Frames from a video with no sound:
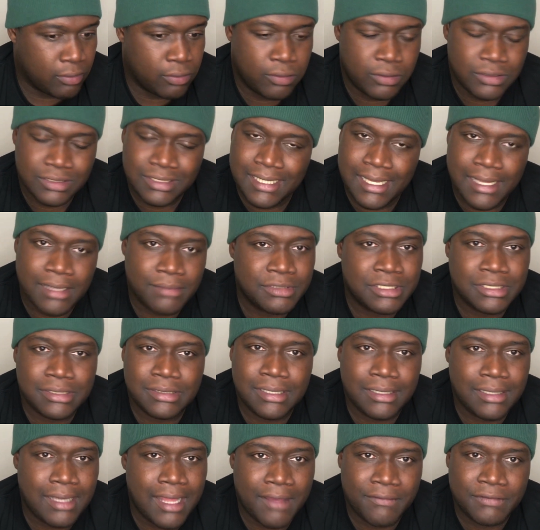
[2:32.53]
Sam just
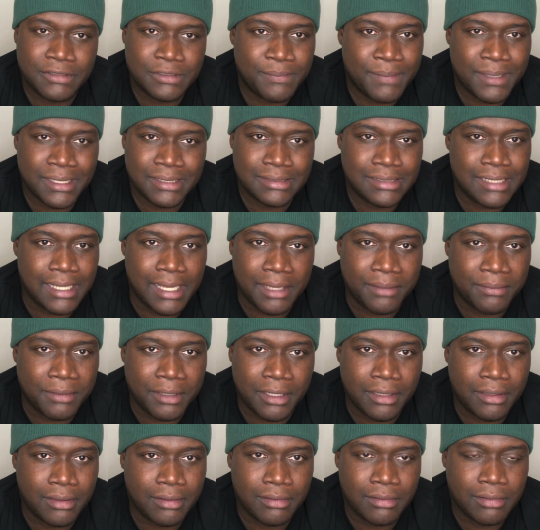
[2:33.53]
didn't have his best day,
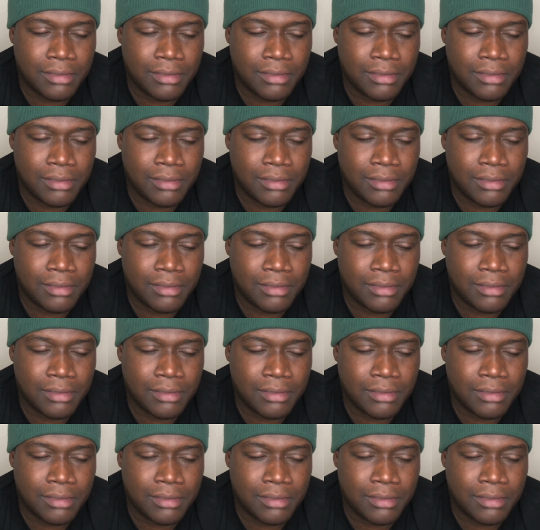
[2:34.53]
man.